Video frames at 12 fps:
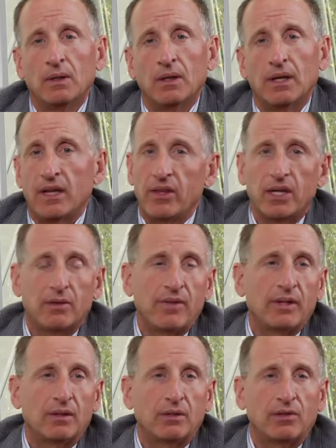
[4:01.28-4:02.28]
And I think if
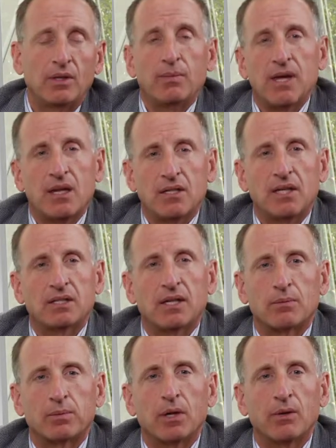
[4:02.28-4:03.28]
the CPA takes
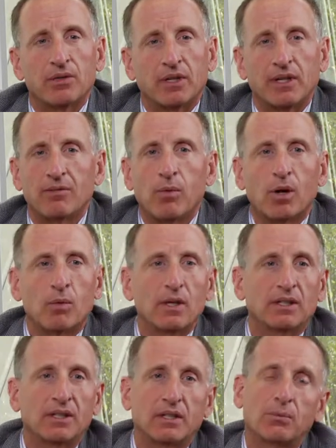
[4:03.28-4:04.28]
that approach, they're going to have more
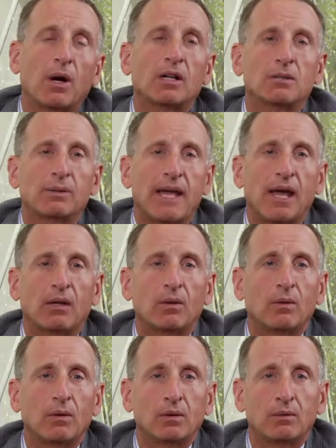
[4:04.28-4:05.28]
work than they can possibly
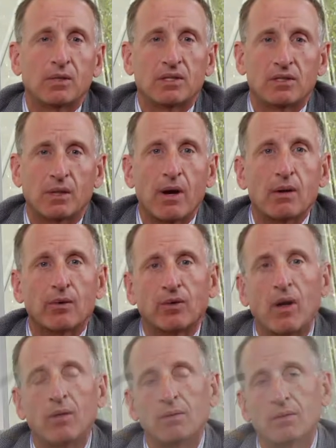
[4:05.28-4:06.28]
handle, which is a great
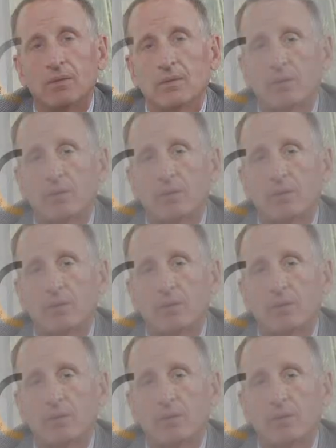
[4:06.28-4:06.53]
result.